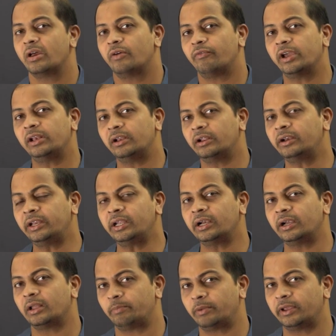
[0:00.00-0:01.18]
While learning
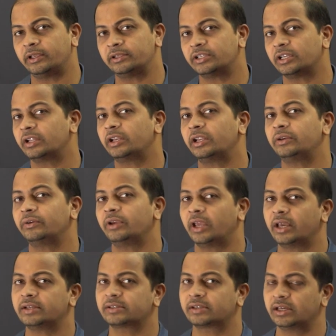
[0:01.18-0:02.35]
and applying generative
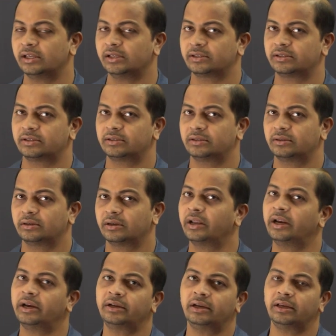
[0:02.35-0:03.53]
AI skills
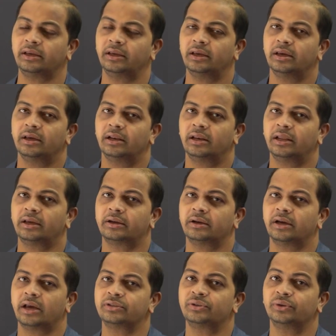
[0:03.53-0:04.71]
greatly,
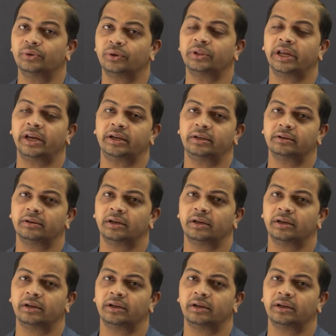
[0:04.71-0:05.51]
as you know that